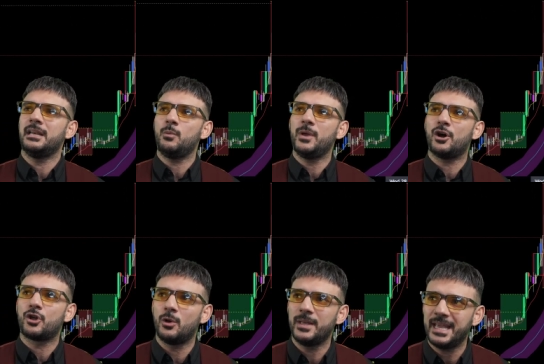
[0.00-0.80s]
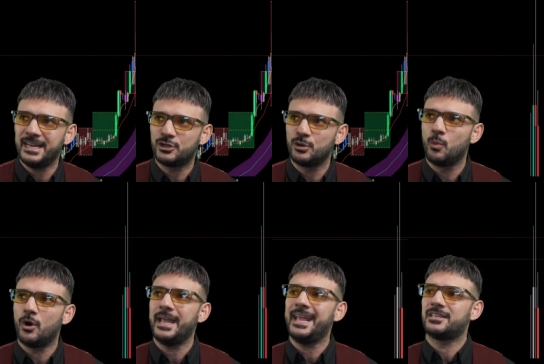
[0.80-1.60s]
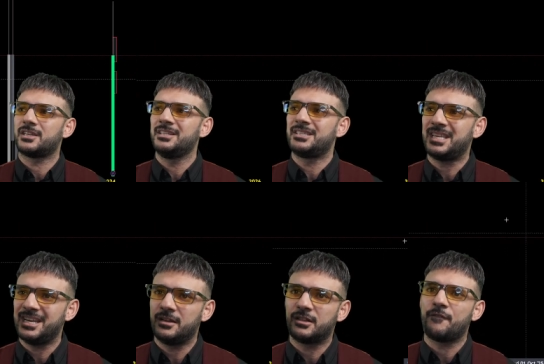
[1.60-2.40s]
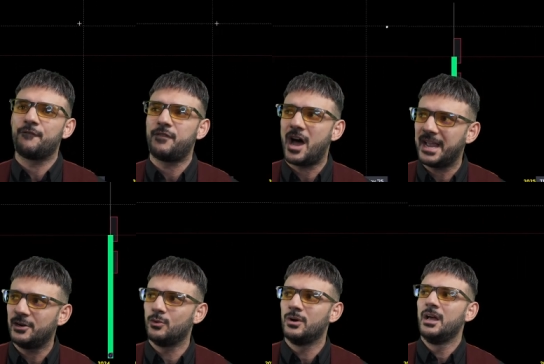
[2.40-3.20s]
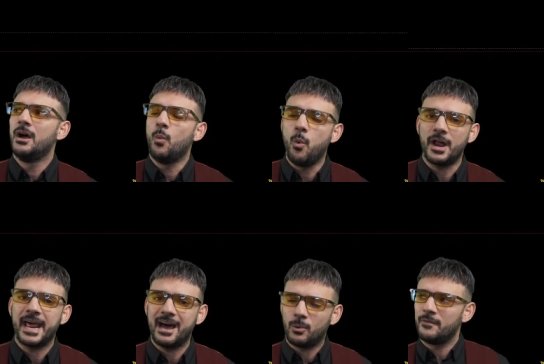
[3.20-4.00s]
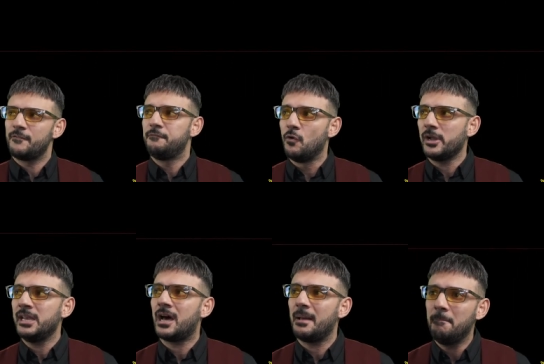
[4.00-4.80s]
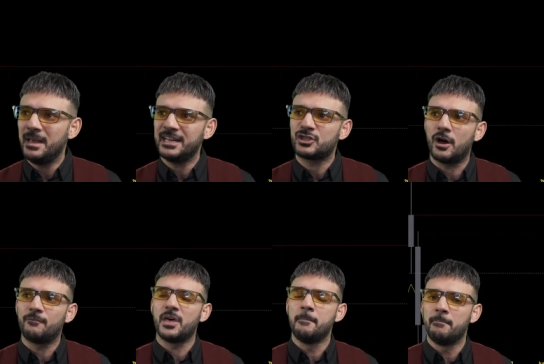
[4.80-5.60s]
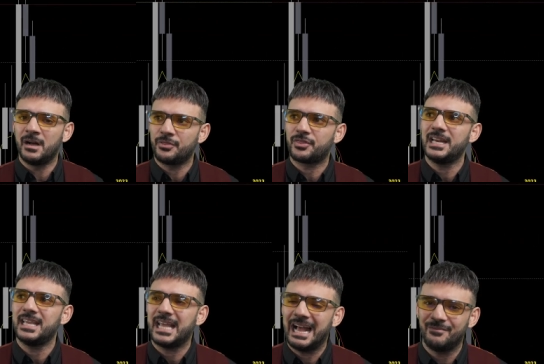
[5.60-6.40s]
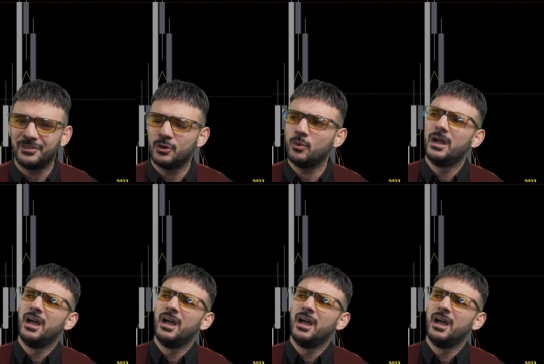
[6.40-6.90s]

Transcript: we are going into what is considered the final one hour and 49 minutes of the monthly candle.